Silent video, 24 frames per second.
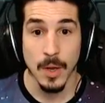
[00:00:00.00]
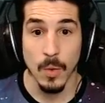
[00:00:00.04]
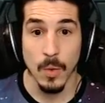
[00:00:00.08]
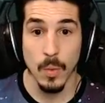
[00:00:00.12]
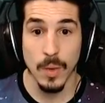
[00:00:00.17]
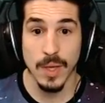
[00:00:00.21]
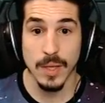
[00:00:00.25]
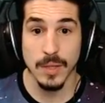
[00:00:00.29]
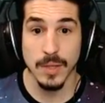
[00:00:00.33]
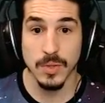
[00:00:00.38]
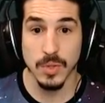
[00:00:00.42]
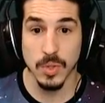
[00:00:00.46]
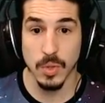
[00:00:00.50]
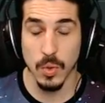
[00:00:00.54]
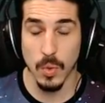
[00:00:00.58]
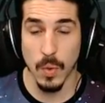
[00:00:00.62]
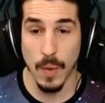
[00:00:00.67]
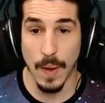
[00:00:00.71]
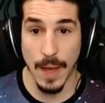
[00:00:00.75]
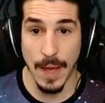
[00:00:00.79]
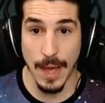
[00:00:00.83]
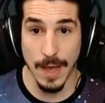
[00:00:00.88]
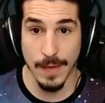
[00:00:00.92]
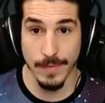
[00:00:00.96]
we do
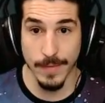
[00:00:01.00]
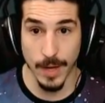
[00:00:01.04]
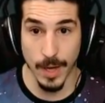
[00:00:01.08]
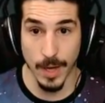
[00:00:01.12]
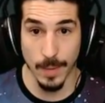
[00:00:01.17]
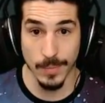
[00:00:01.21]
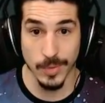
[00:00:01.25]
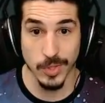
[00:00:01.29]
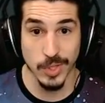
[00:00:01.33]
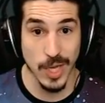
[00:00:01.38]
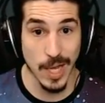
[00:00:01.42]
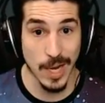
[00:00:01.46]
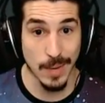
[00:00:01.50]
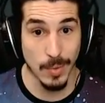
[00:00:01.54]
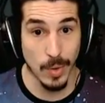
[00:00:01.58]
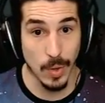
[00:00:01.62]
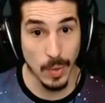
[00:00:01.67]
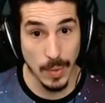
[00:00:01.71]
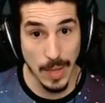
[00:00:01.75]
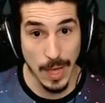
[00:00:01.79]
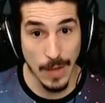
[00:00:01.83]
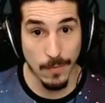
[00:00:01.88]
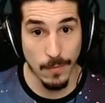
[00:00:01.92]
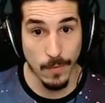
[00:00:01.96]
have Shadow
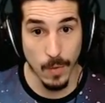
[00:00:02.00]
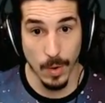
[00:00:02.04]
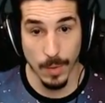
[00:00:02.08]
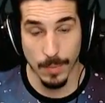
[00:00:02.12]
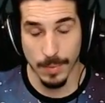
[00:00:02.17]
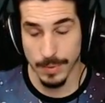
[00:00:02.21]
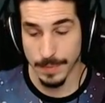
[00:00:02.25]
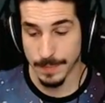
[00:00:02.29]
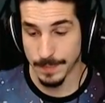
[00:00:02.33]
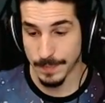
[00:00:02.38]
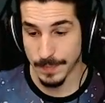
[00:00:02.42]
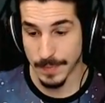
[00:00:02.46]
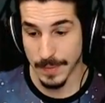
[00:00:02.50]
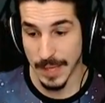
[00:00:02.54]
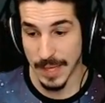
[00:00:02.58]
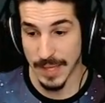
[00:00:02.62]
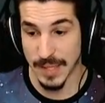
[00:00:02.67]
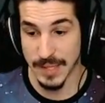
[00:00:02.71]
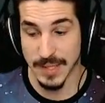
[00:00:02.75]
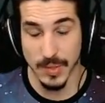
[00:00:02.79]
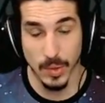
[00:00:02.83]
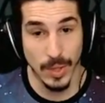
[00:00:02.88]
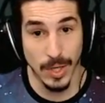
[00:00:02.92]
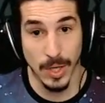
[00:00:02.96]
Ball, Life Orb, and
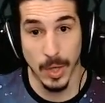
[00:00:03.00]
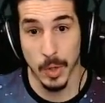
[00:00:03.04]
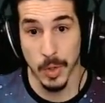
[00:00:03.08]
it's still going